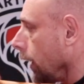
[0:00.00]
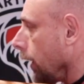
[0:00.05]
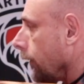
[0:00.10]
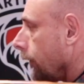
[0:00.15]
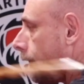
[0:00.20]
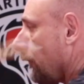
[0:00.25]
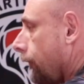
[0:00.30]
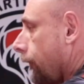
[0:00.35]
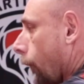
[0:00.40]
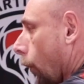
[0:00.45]

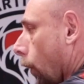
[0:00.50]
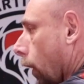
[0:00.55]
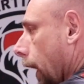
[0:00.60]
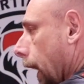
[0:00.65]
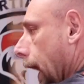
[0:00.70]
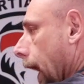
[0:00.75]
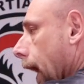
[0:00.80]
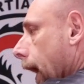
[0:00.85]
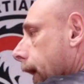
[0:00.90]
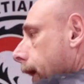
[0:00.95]

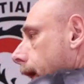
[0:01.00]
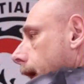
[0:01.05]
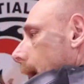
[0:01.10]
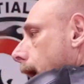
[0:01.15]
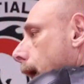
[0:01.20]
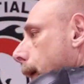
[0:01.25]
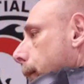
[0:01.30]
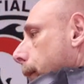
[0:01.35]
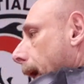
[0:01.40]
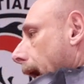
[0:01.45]
forehand,
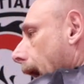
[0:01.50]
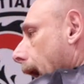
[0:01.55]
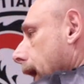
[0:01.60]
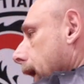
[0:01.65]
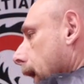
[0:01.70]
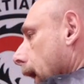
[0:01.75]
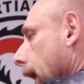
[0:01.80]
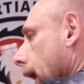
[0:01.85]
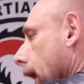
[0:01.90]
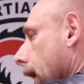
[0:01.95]

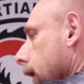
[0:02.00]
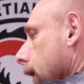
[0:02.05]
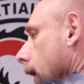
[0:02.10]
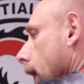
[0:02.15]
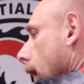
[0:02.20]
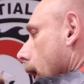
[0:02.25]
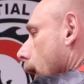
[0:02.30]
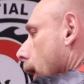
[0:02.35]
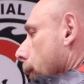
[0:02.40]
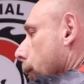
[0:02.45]
backhand,
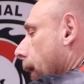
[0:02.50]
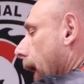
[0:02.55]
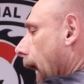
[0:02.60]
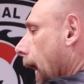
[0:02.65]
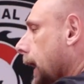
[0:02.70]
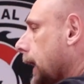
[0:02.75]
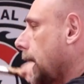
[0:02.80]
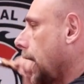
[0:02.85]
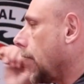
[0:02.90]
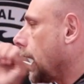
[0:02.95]

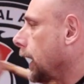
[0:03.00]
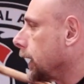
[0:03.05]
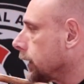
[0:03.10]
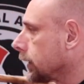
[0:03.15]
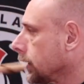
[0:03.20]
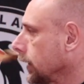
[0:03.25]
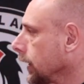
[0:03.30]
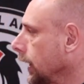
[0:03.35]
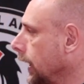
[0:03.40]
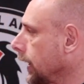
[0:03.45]

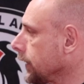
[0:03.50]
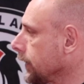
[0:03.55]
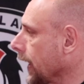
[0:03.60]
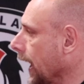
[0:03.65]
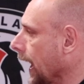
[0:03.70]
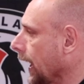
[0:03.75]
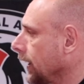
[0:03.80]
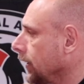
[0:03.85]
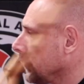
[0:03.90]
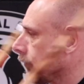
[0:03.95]
backhand. And
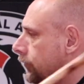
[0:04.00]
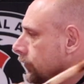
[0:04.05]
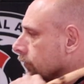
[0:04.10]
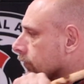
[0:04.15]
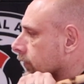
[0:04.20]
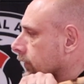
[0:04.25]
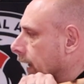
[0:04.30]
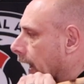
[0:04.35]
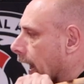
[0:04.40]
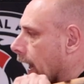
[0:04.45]
that is your
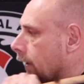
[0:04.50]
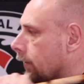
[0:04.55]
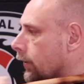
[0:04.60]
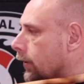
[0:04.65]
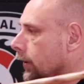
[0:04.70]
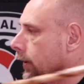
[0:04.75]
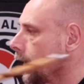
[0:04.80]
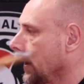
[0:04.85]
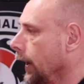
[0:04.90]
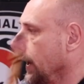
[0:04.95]

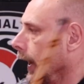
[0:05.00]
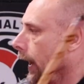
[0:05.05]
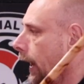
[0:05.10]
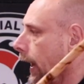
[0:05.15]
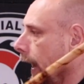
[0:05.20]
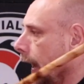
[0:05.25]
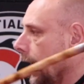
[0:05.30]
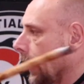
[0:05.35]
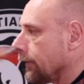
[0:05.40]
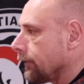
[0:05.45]
standard
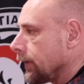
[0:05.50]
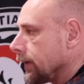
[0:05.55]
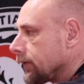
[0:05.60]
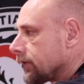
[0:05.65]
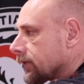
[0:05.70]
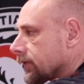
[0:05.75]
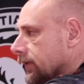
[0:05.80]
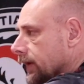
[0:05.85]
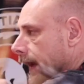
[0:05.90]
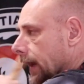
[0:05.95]

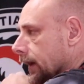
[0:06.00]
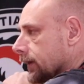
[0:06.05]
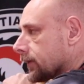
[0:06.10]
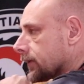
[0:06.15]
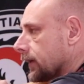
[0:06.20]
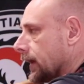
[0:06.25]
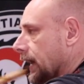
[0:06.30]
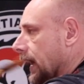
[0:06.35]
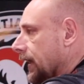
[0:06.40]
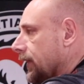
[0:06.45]
Heaven
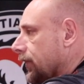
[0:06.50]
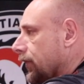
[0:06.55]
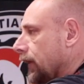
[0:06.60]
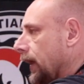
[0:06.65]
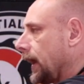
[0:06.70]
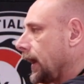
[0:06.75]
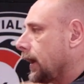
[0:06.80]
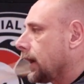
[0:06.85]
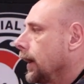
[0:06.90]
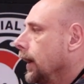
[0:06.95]
6. And I
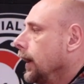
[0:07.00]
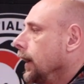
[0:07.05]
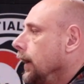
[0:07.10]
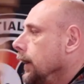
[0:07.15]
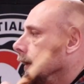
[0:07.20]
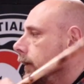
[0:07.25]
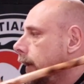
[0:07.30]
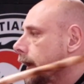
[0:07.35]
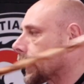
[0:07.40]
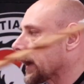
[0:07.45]
think,
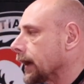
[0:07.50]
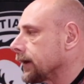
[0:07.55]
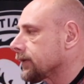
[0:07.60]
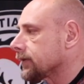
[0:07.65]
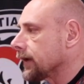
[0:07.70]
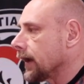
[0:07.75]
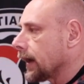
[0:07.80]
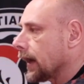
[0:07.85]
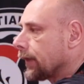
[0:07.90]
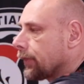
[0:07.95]
like I
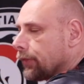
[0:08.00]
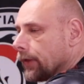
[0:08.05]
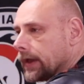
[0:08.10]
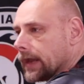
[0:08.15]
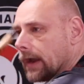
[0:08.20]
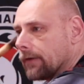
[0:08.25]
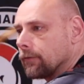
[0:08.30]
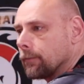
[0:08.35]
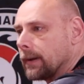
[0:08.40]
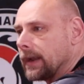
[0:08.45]
said, I
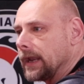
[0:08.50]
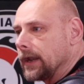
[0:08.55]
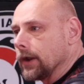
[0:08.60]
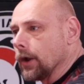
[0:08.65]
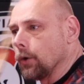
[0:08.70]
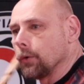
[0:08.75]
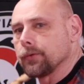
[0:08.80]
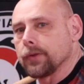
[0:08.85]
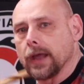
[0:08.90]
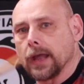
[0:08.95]
think everybody
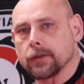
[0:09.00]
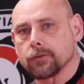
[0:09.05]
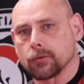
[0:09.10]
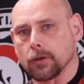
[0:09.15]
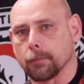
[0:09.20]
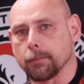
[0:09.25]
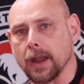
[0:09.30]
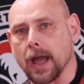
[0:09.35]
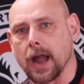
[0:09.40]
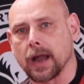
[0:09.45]
knows that,
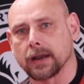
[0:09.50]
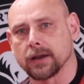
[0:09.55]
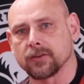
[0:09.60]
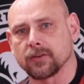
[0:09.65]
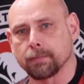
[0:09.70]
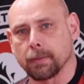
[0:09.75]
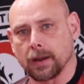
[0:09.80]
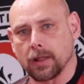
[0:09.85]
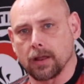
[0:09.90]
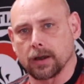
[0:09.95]
so I'm not going to
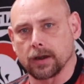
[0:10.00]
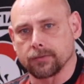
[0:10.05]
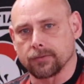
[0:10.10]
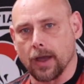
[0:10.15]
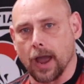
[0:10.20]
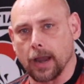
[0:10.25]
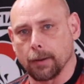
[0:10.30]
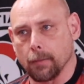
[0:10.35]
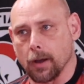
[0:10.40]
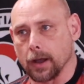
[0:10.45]
spend a lot of
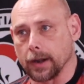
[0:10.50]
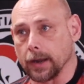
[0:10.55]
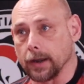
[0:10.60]
time on